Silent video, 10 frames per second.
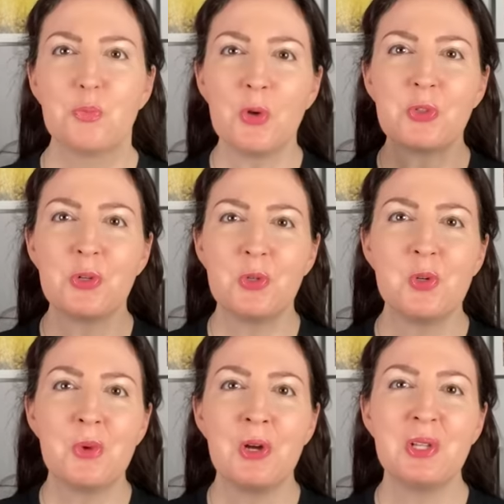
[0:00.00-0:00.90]
Bonjour tout
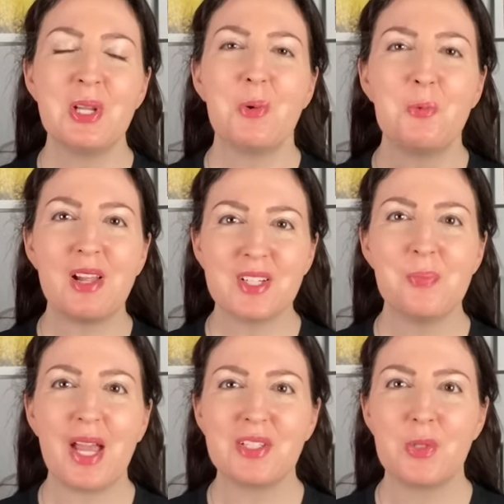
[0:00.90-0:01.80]
le monde.
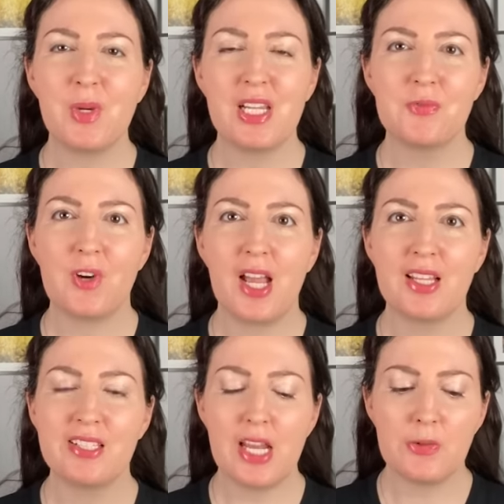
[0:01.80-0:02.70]
Welcome back to We in
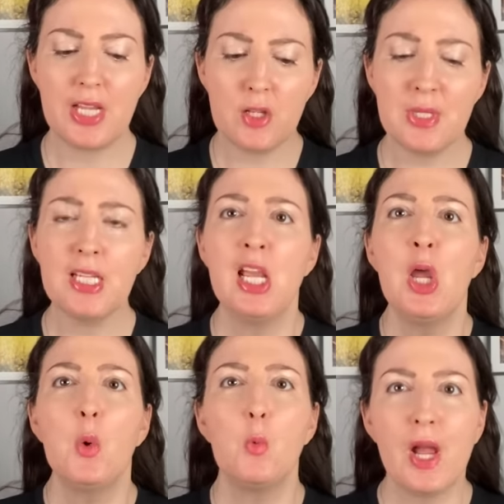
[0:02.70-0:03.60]
France. Now tell me,
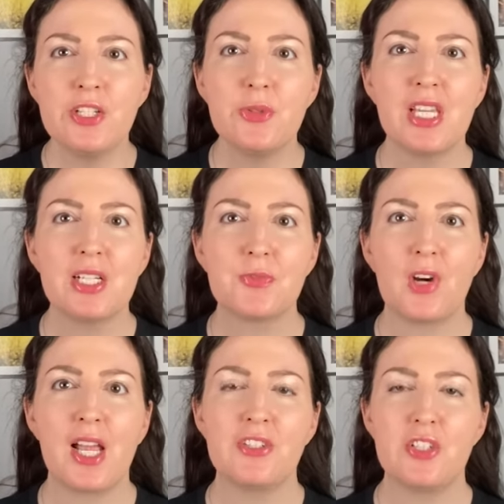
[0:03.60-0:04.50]
when you think of
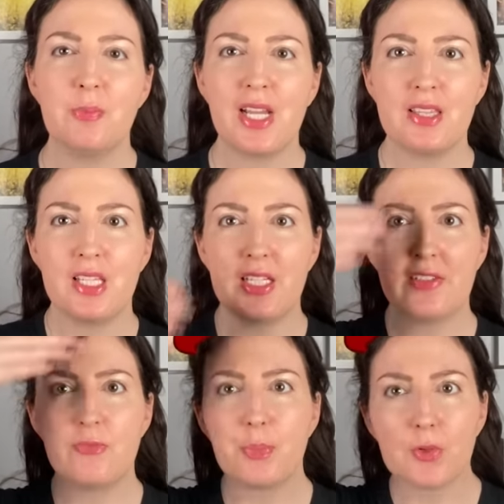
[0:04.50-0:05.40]
France, you might think
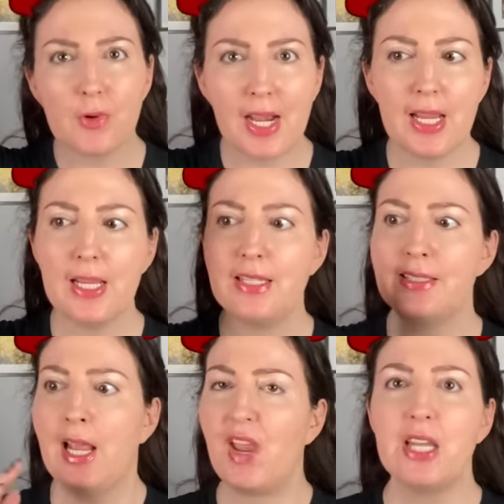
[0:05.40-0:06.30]
of
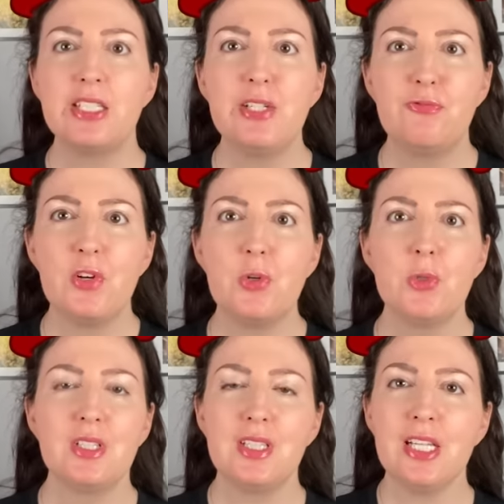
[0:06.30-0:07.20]
berets, fancy
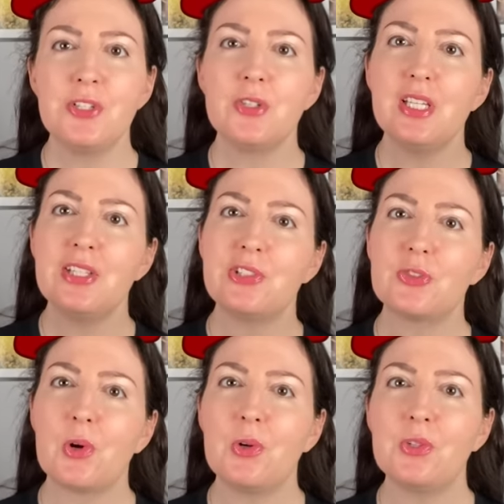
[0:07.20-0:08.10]
food, leisurely
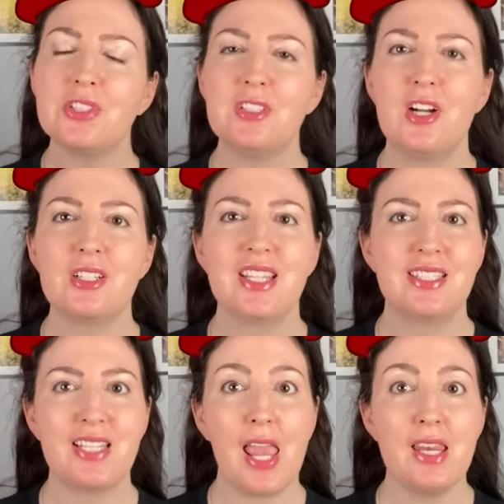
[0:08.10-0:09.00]
strolls along the
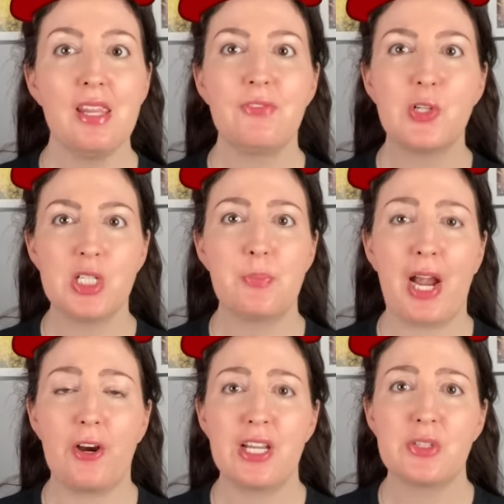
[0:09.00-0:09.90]
Seine if you're in
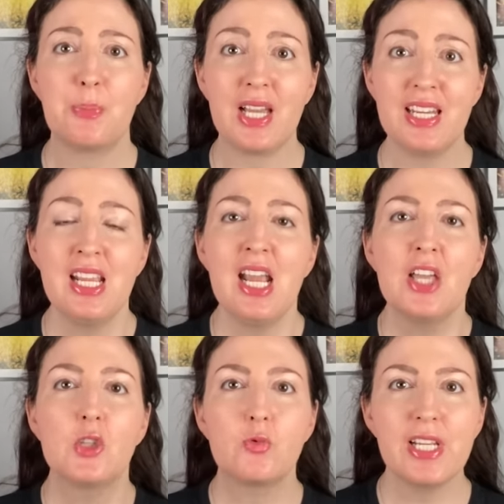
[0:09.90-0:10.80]
Paris. But
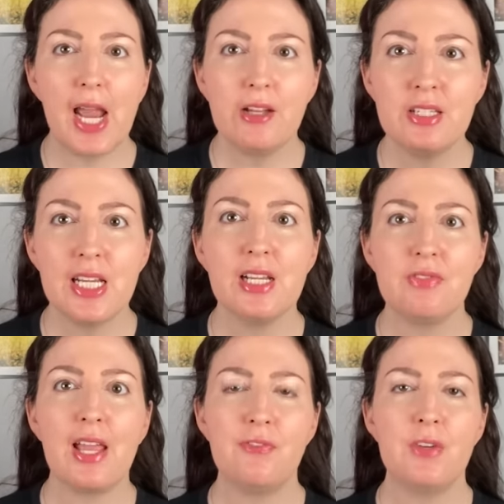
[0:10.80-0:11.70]
the reality
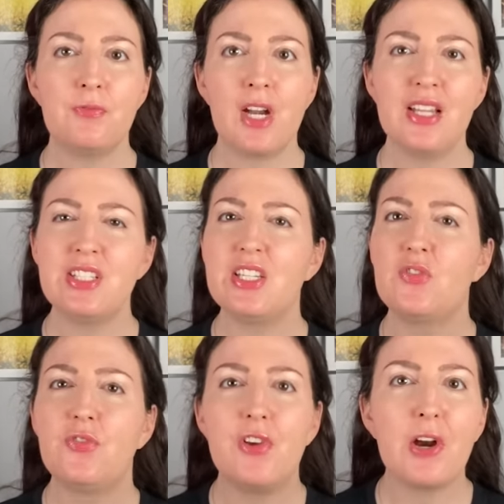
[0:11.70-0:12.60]
of life in France is
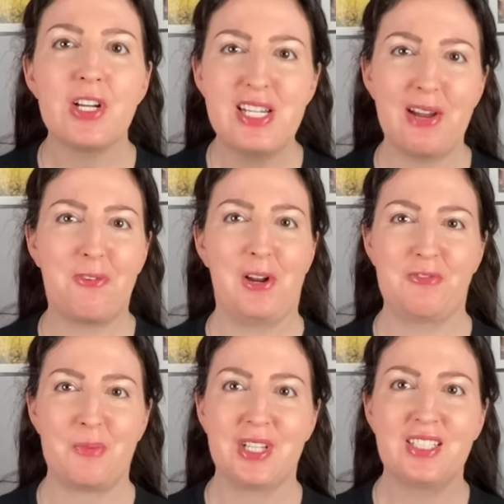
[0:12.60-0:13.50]
very
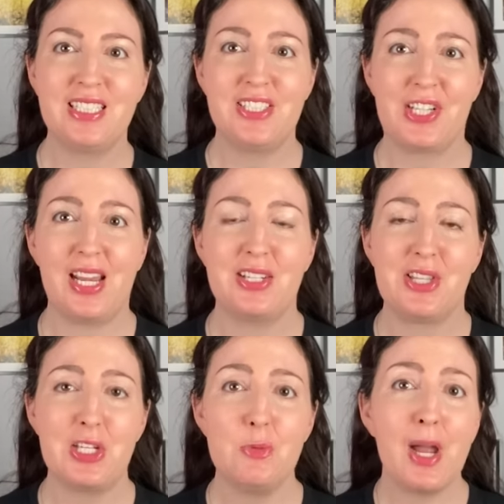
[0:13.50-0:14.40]
different from the clichés
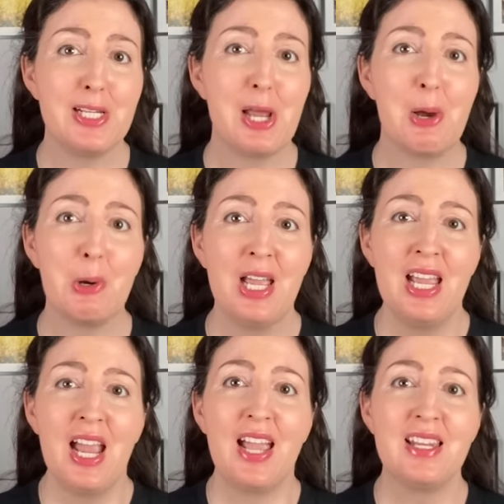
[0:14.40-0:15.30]
that you might know
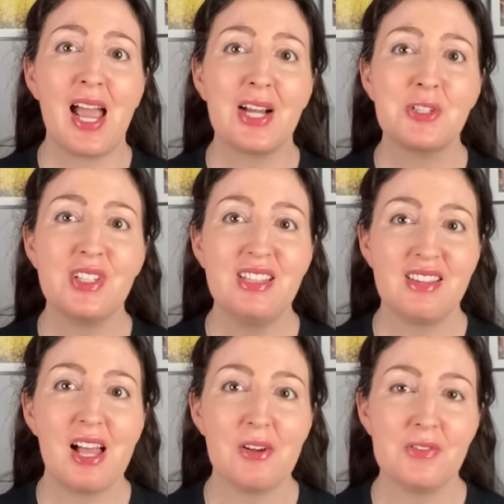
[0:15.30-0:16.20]
and actually
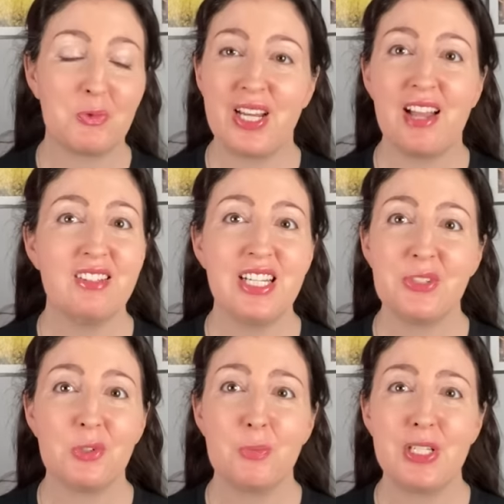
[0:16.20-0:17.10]
love. Reality,
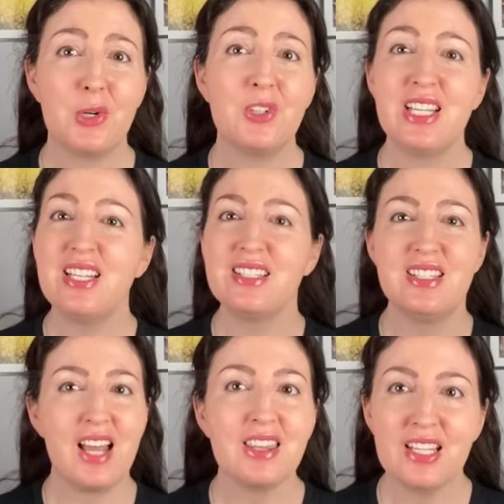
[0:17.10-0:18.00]
truth be told, it is
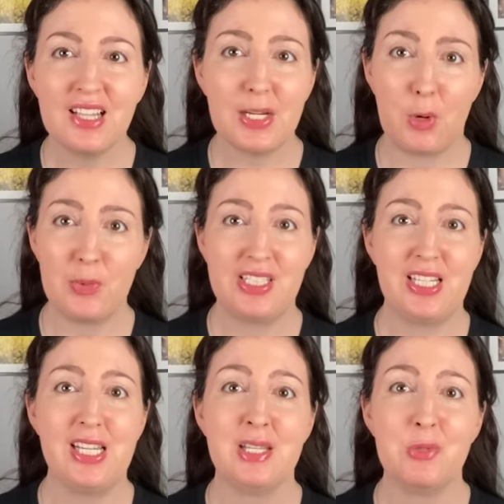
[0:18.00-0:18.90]
nothing like what we
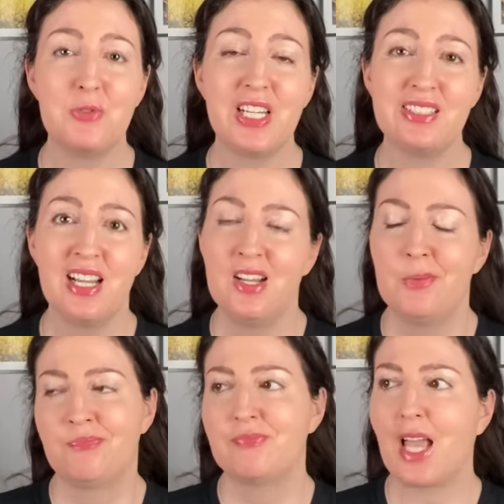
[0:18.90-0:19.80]
see in the movies,
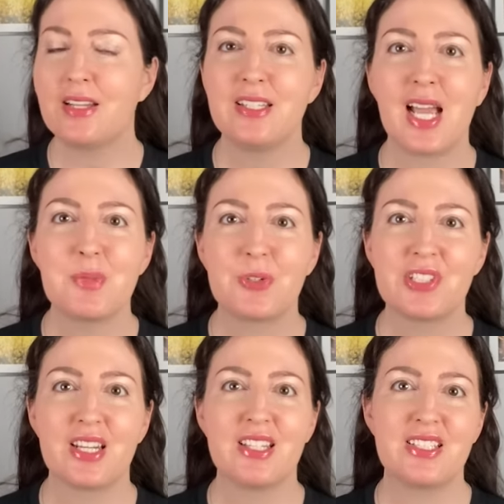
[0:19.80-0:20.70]

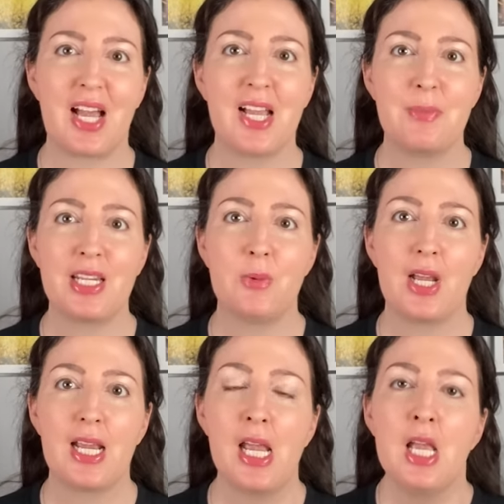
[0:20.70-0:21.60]
99% of the time
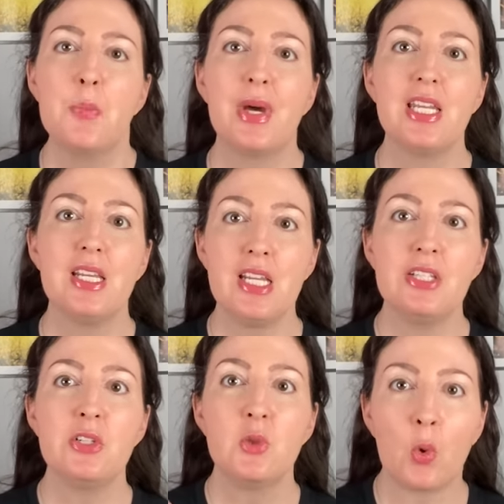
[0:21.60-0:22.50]
anyway. But it
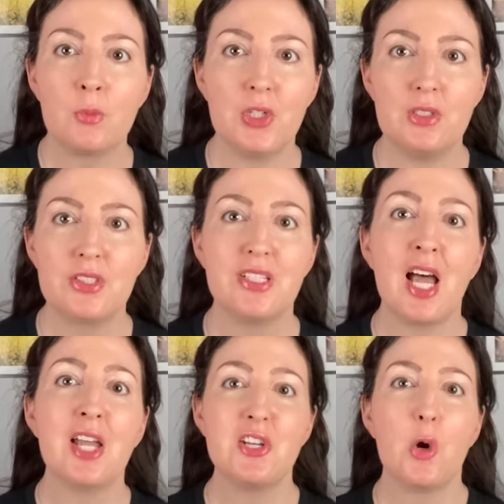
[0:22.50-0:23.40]
is normal to
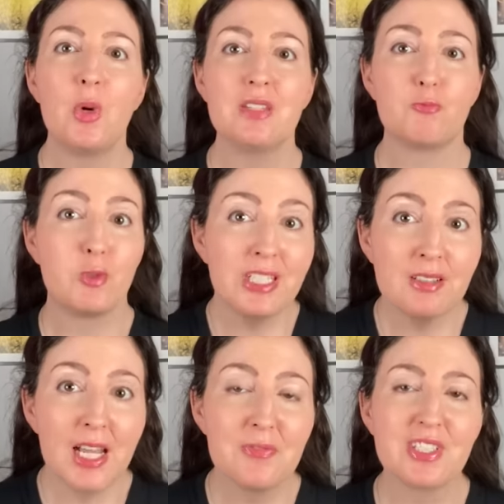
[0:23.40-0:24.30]
not know what
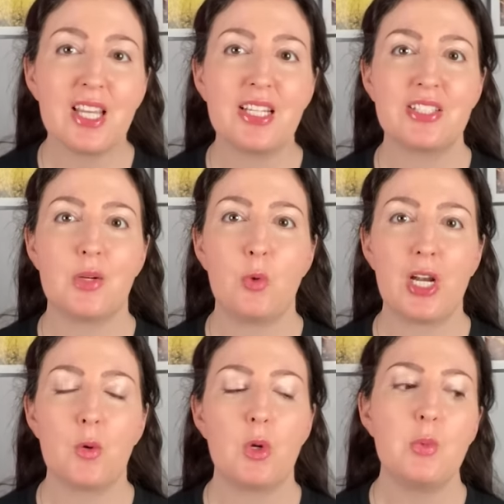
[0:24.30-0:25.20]
real life is like
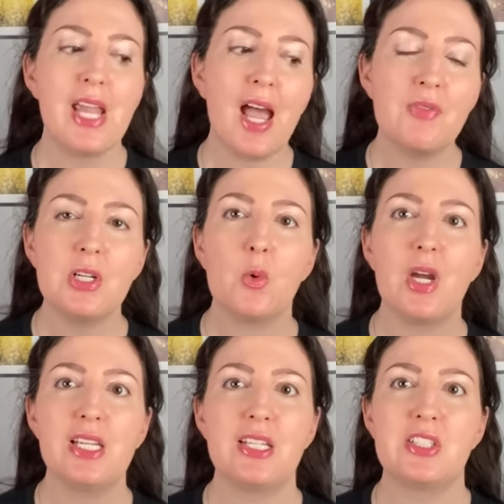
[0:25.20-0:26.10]
somewhere when we haven't
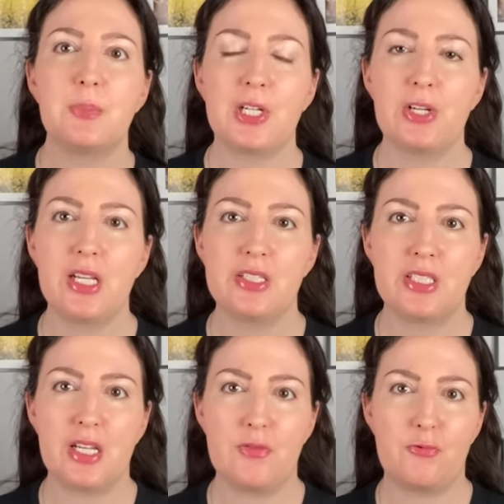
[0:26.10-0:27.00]
quite
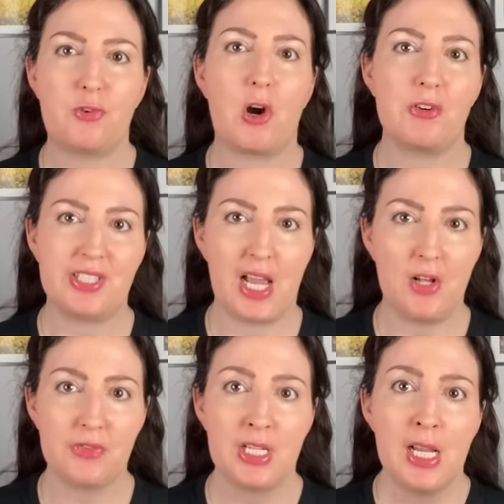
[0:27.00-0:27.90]
experienced it for
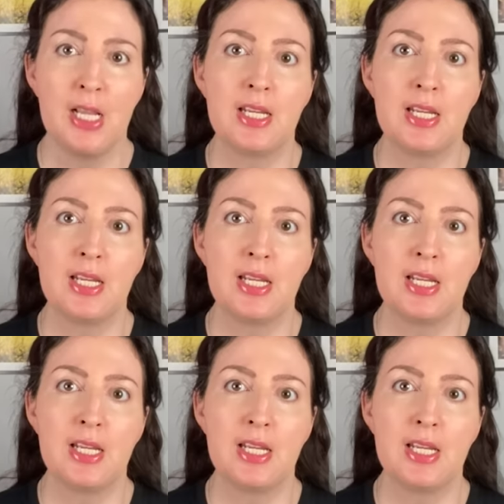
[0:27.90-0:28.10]
ourselves.